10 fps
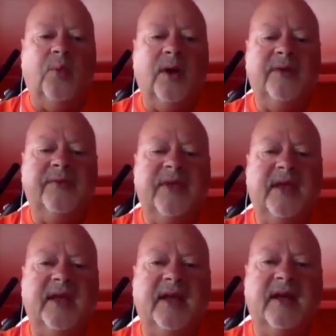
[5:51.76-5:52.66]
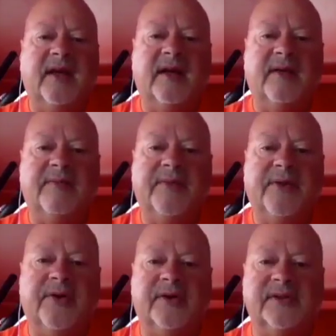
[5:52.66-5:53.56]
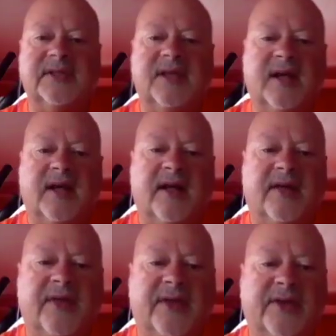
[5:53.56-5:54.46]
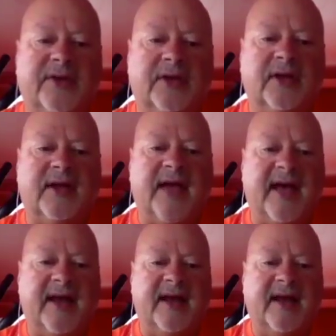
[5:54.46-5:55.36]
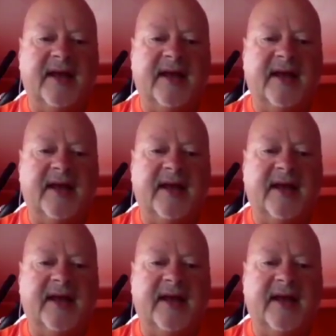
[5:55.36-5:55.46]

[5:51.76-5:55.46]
of the murals that you could look at